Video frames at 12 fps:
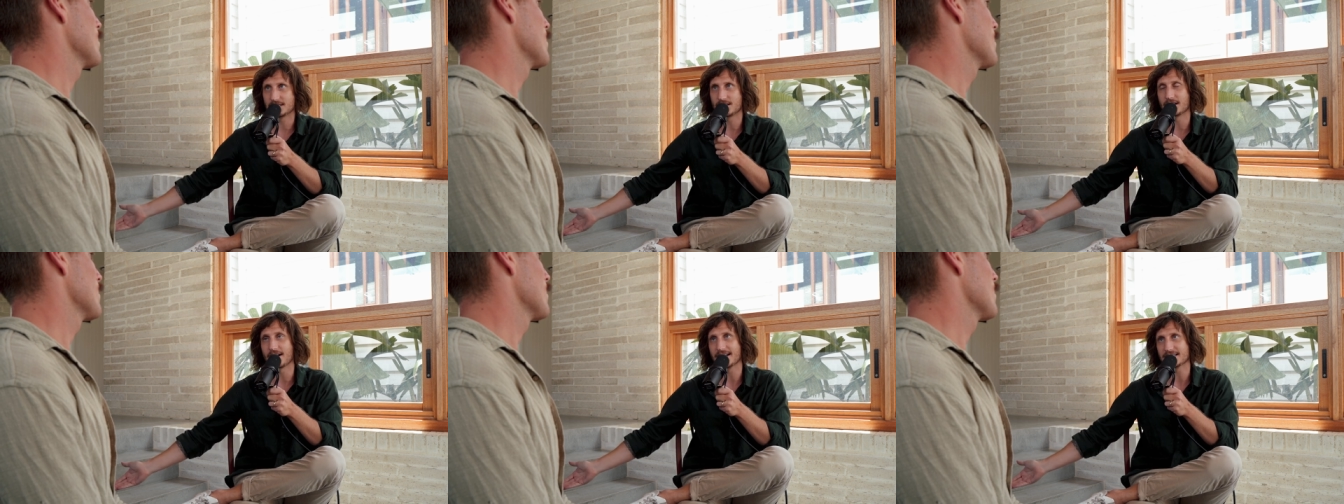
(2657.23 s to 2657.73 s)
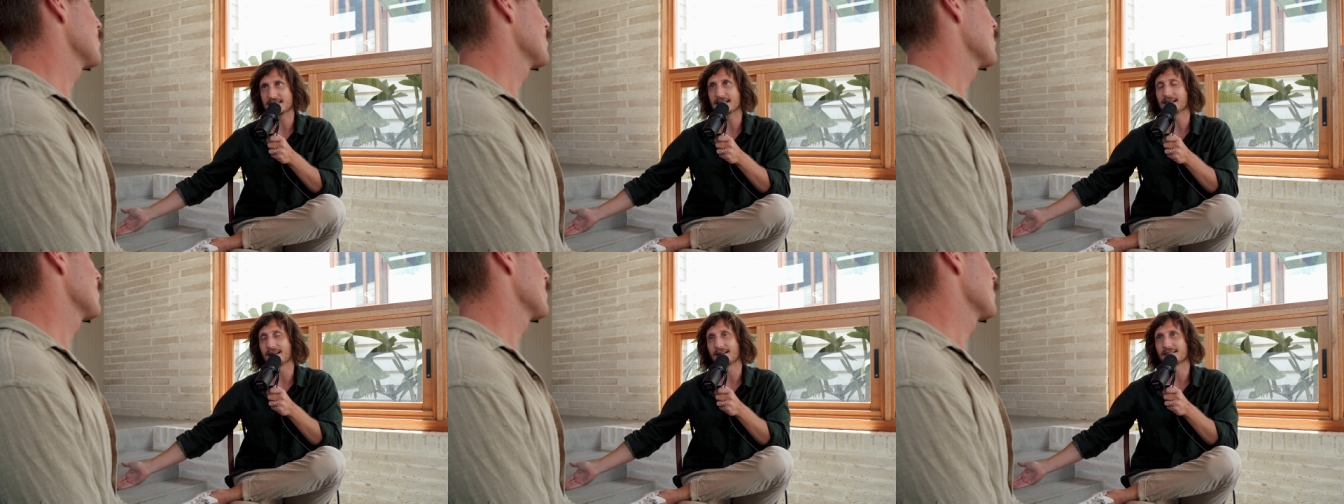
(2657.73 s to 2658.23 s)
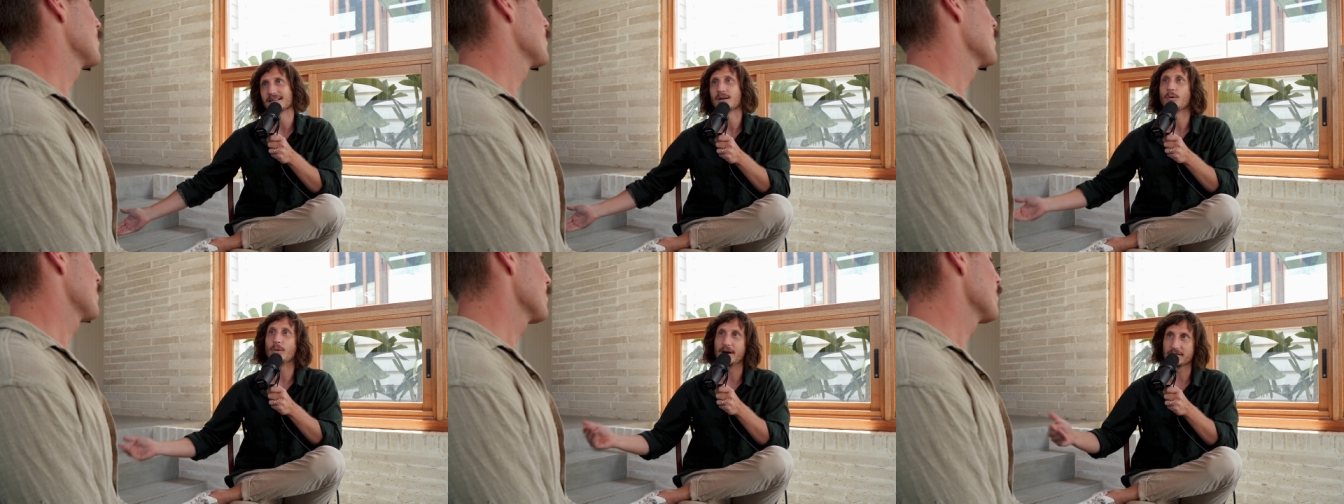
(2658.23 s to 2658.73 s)
tonight's dinner,
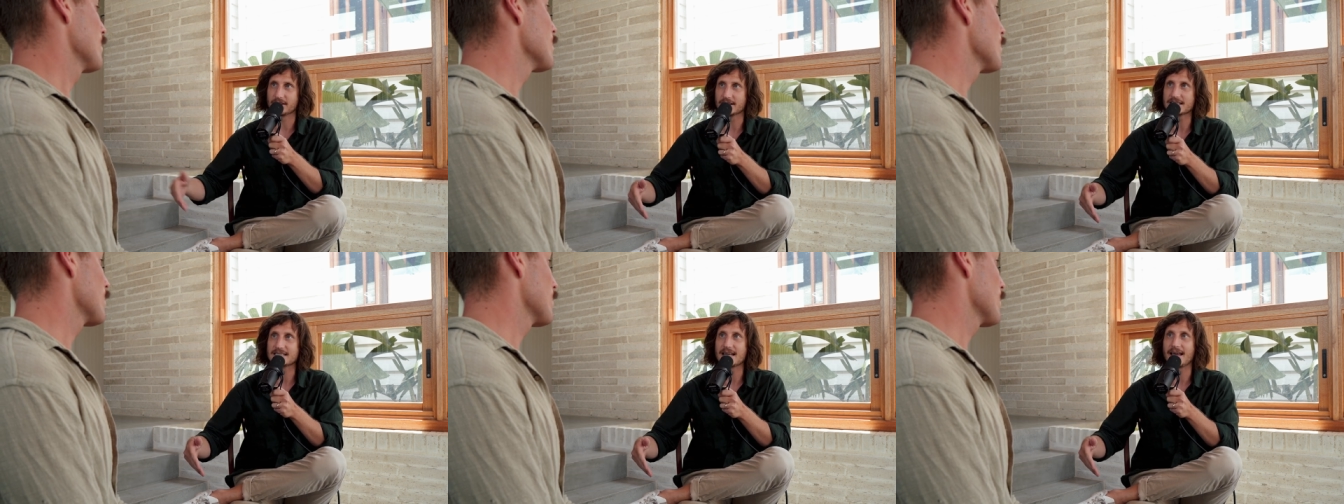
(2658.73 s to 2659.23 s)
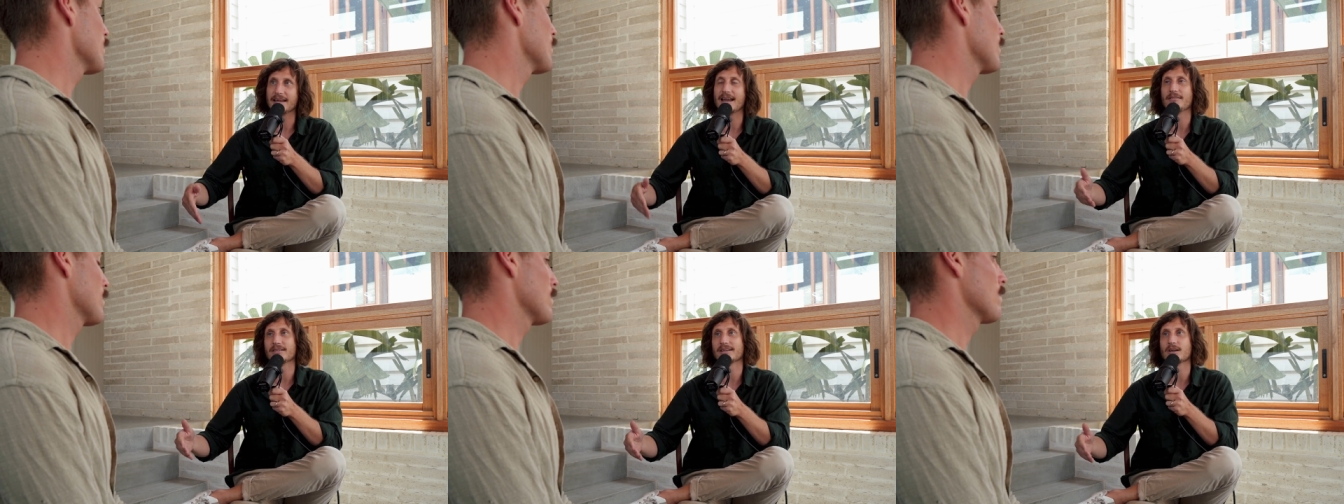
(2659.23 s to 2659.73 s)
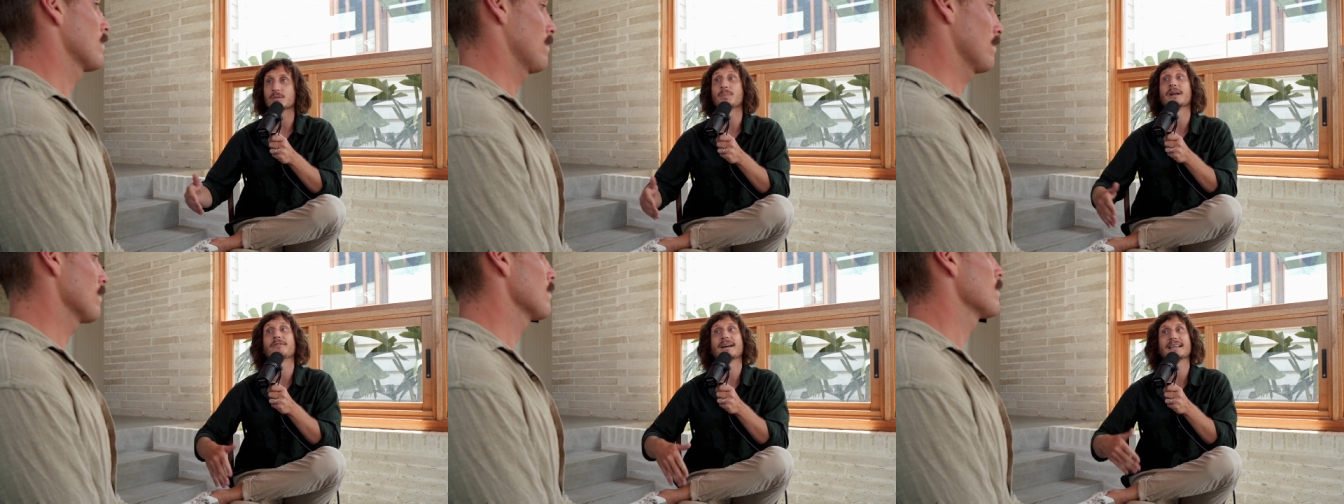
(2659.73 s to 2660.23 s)
where I'm going to stay, everything else.
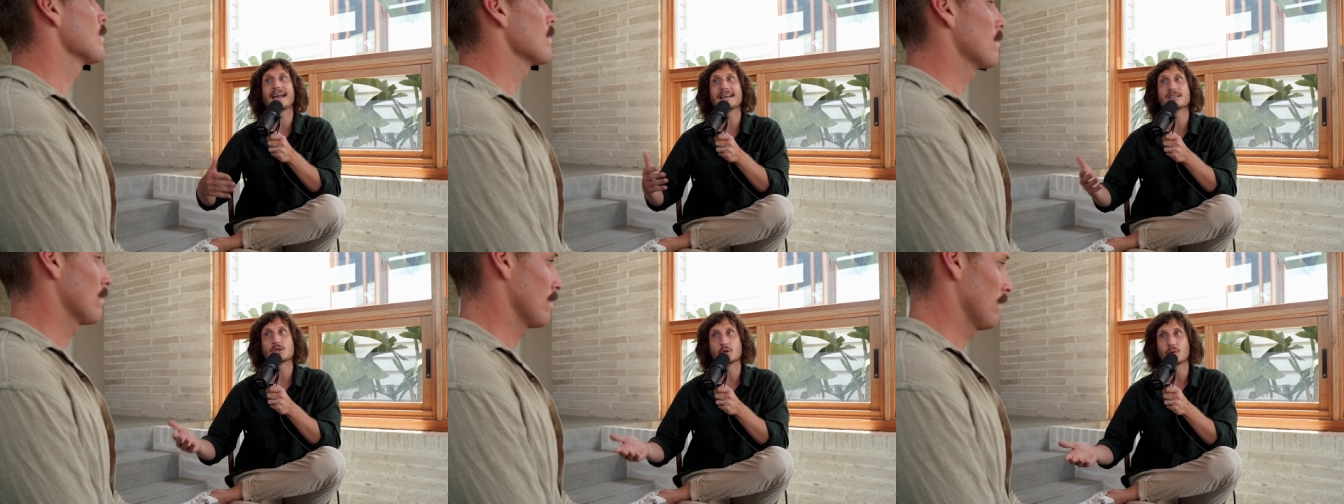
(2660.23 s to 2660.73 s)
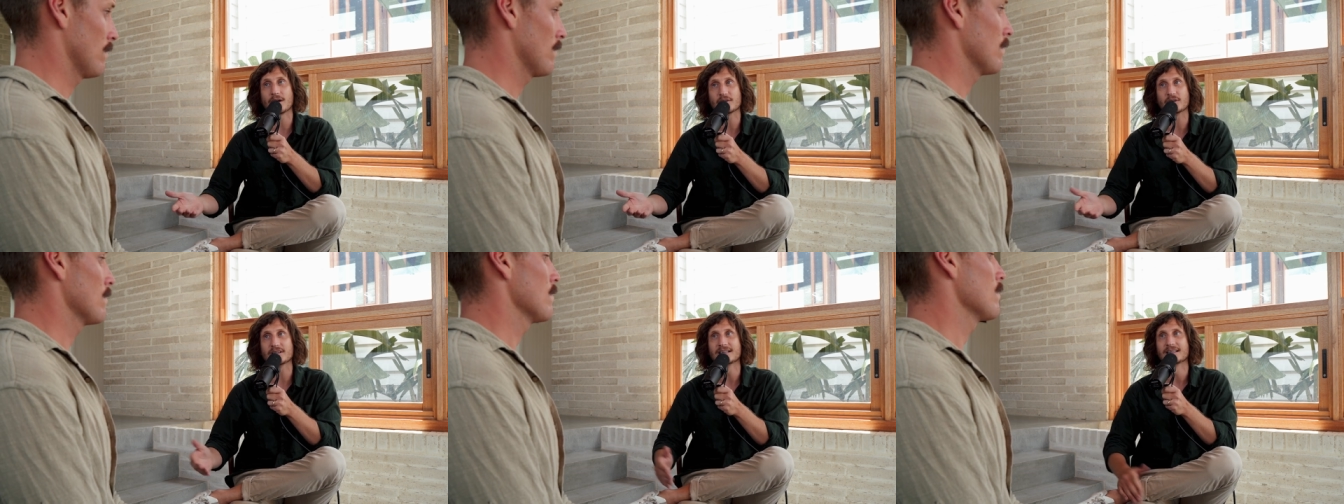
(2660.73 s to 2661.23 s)
But if I gain 200,